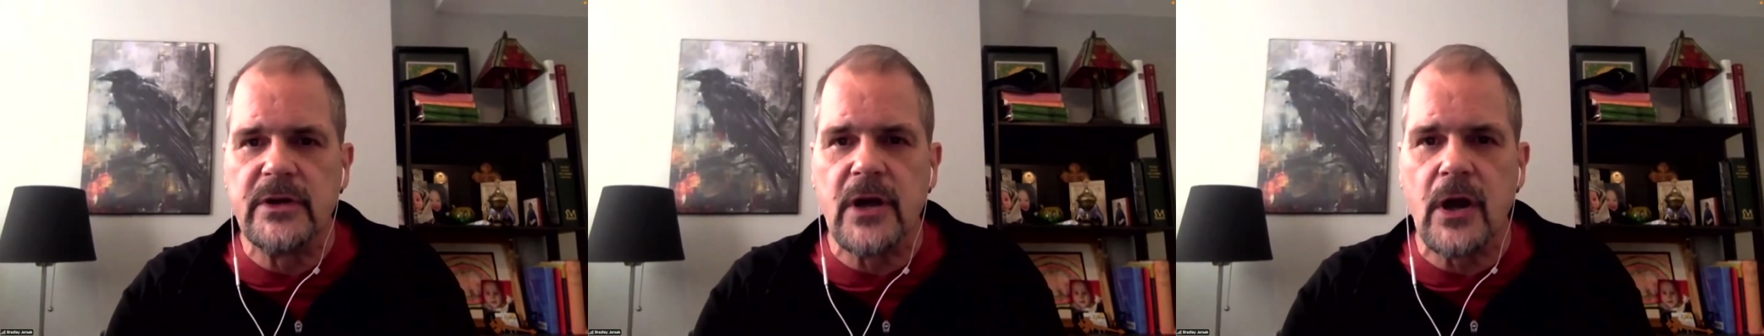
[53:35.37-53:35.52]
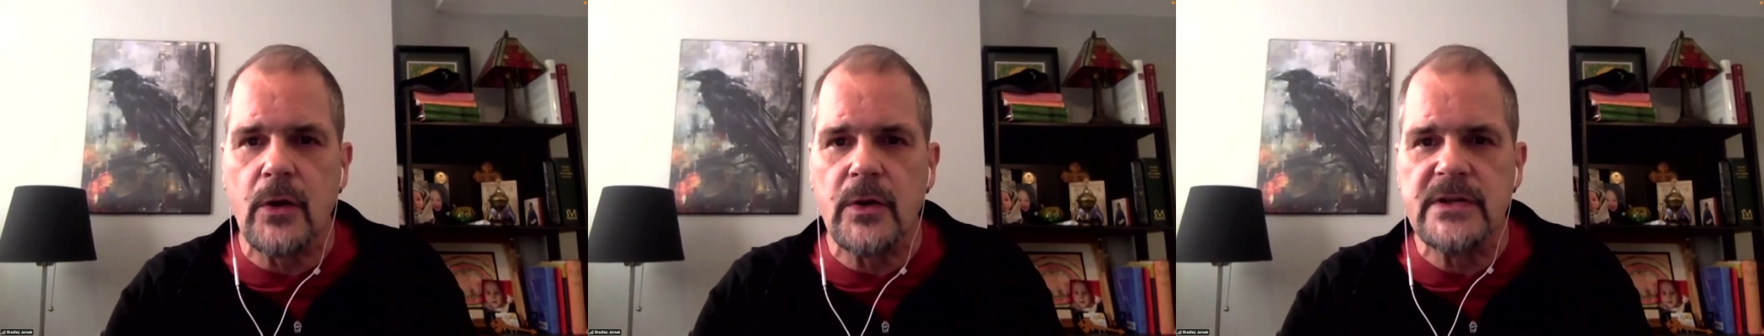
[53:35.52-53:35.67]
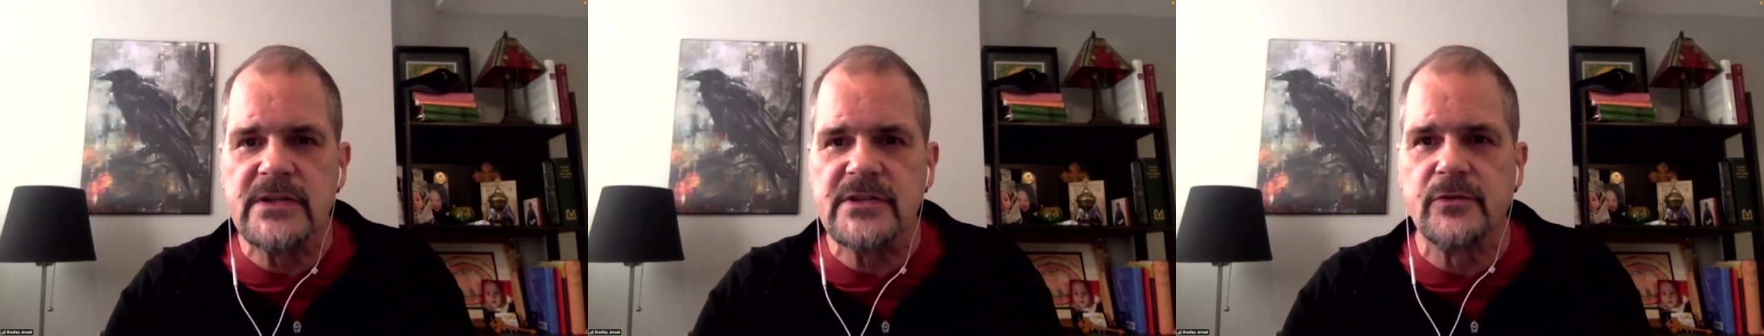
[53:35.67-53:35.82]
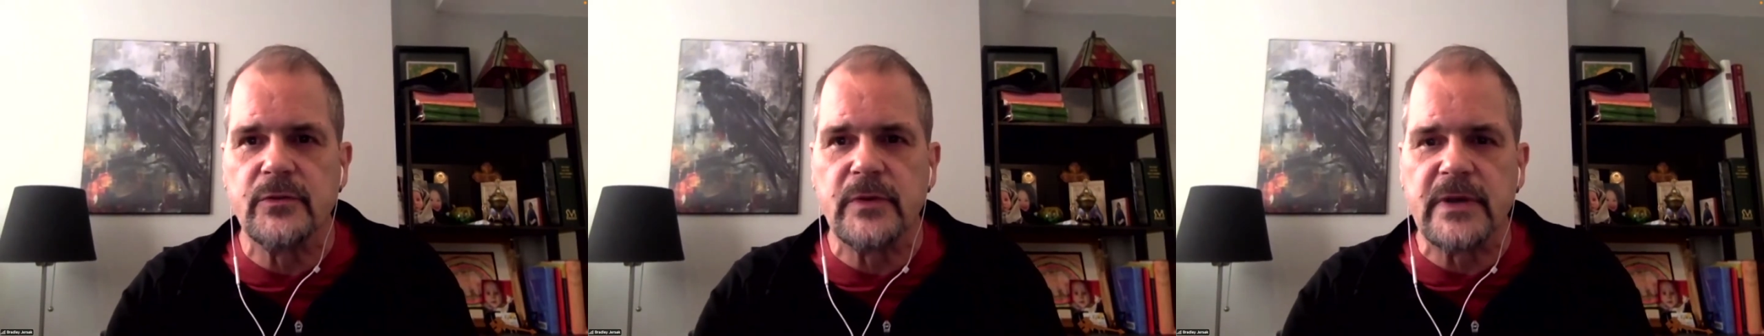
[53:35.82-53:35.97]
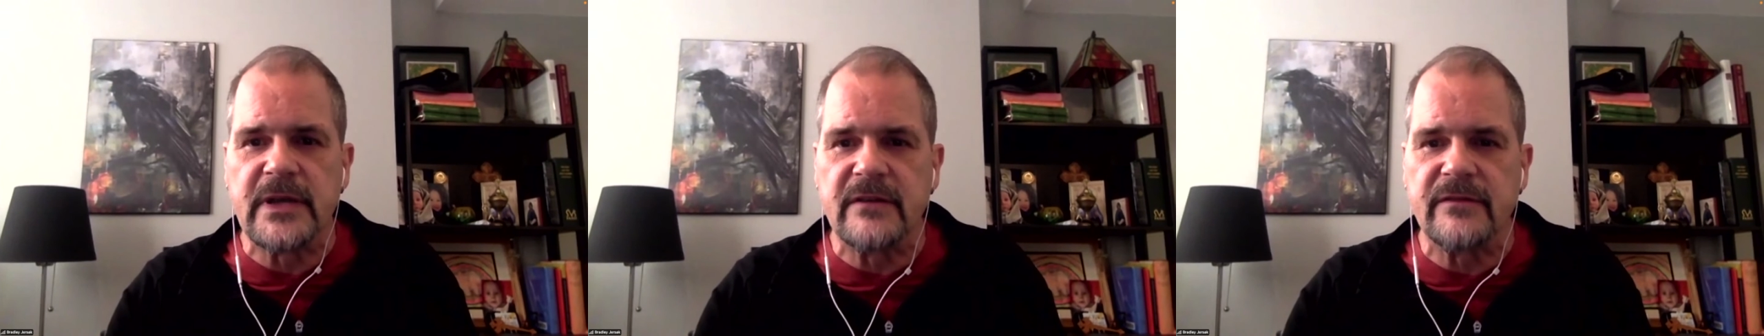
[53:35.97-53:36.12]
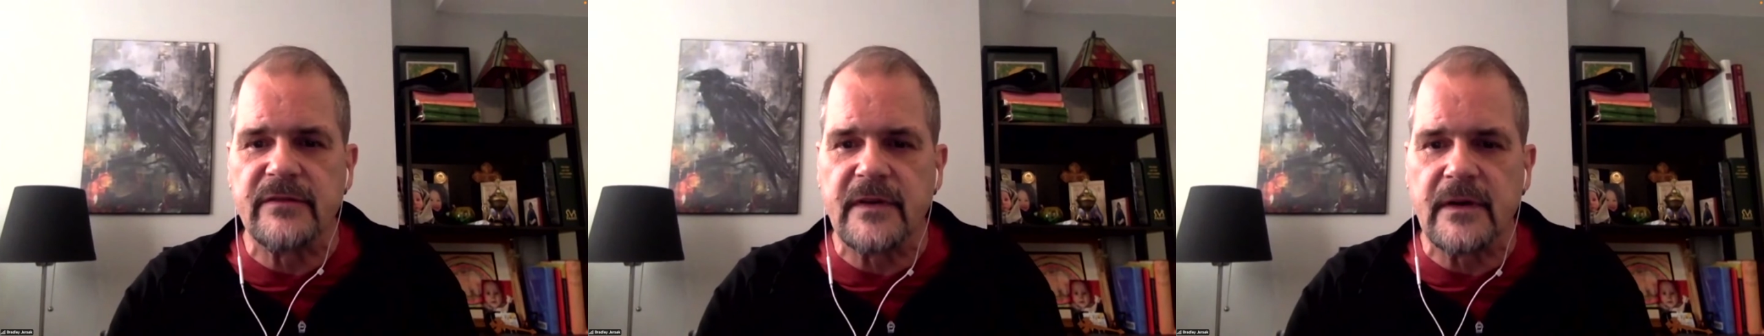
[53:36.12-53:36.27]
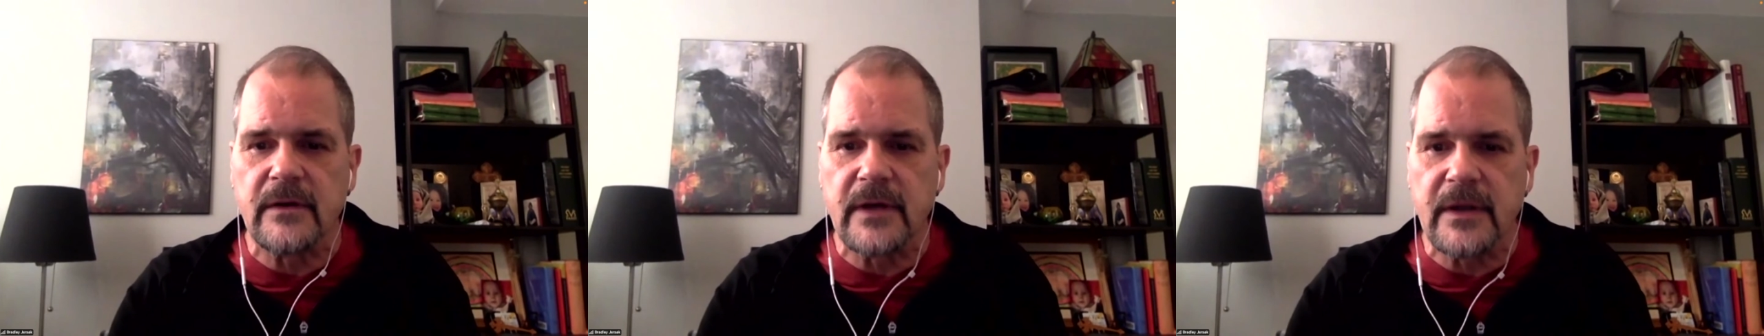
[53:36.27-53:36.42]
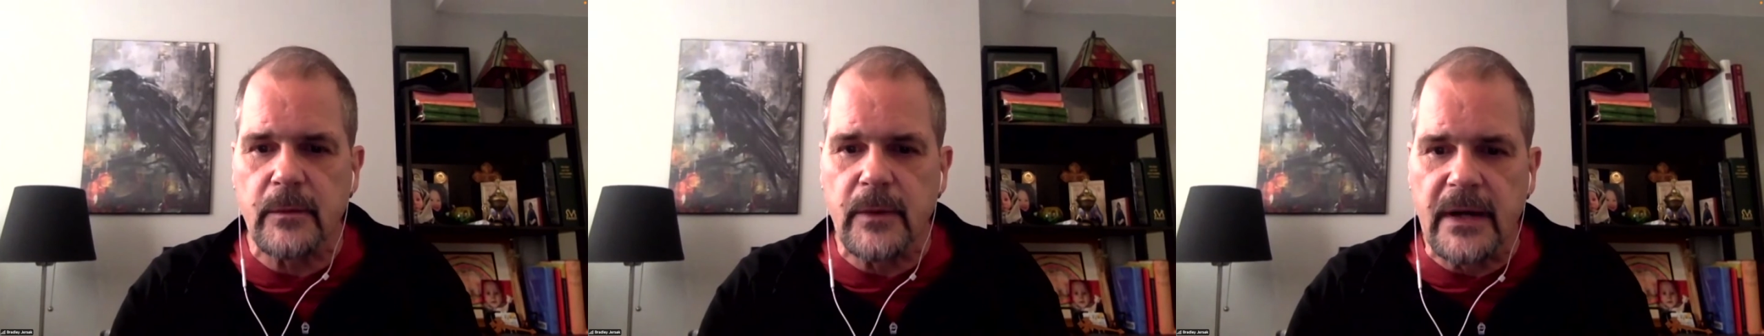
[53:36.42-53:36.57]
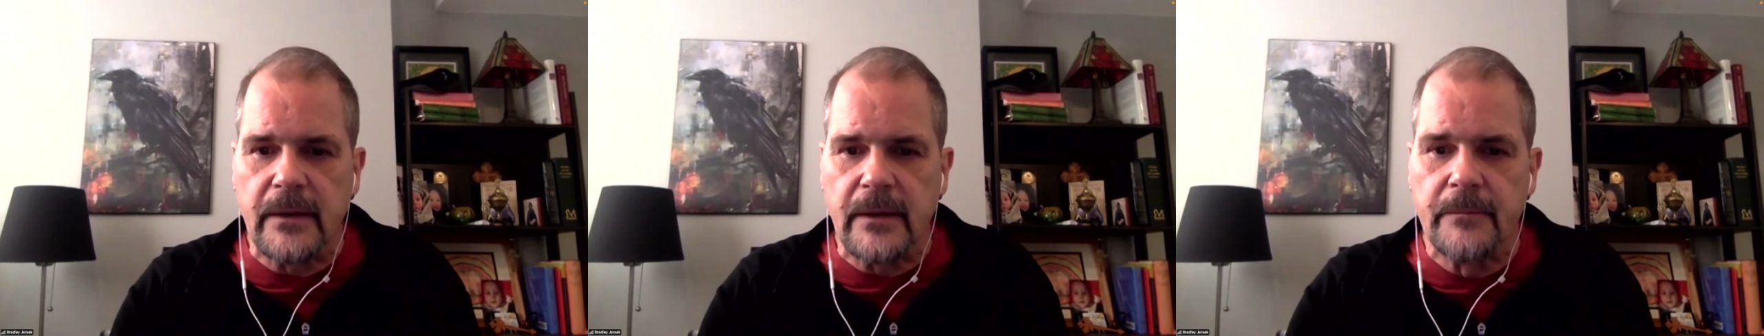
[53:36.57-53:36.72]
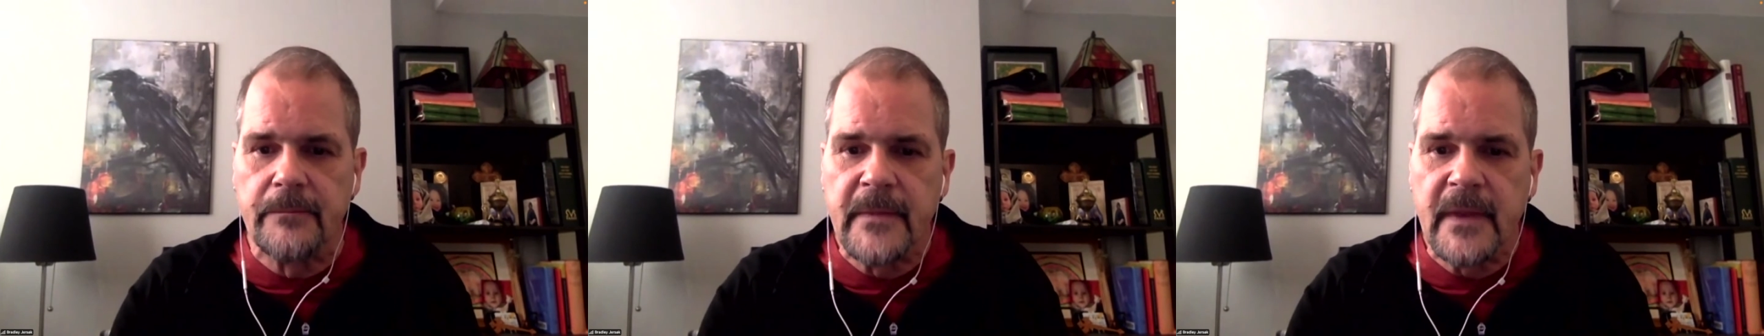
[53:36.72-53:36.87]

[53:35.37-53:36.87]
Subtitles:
know his Greek fairly well.